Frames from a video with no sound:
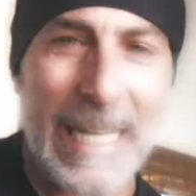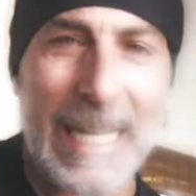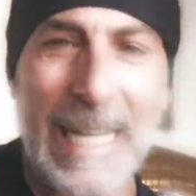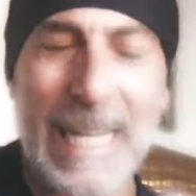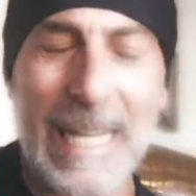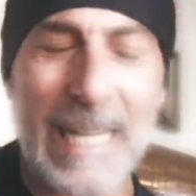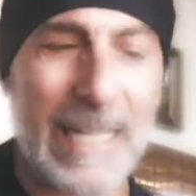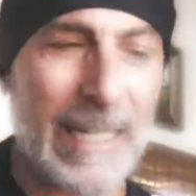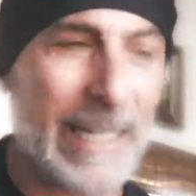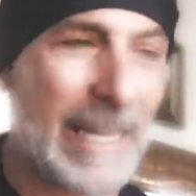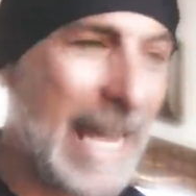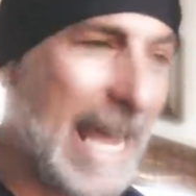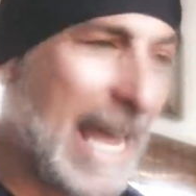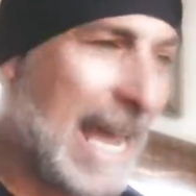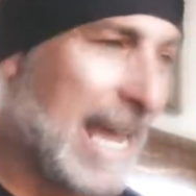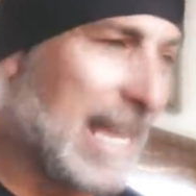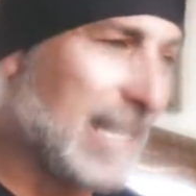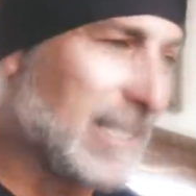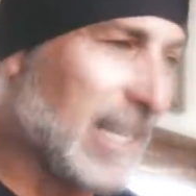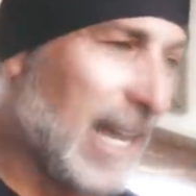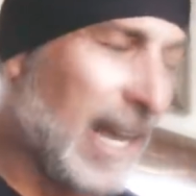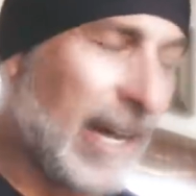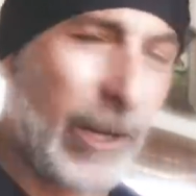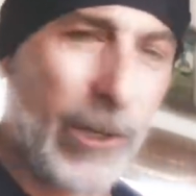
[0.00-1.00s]
And
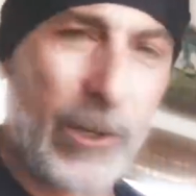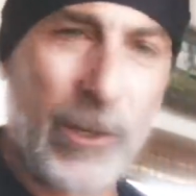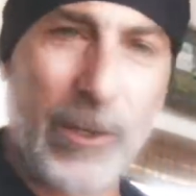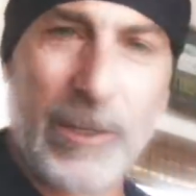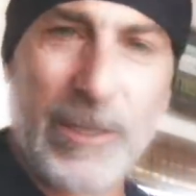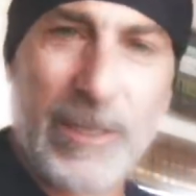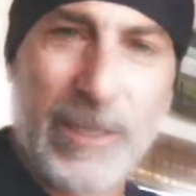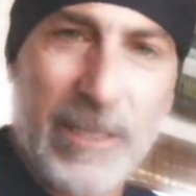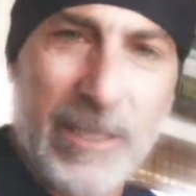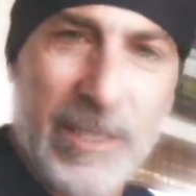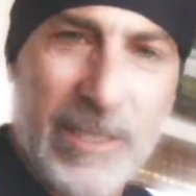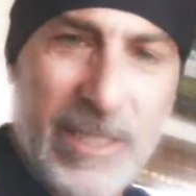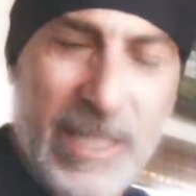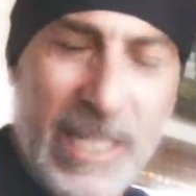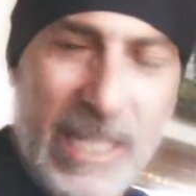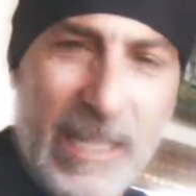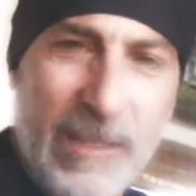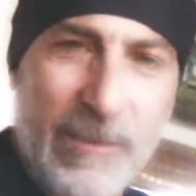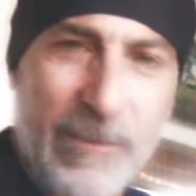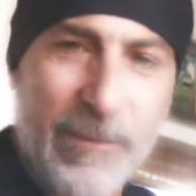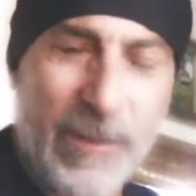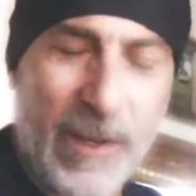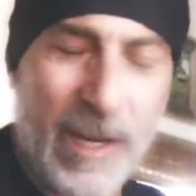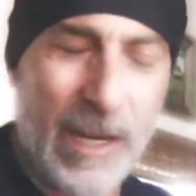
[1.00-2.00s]
as I heard
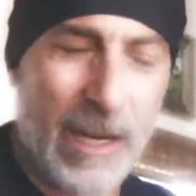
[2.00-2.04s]
Steve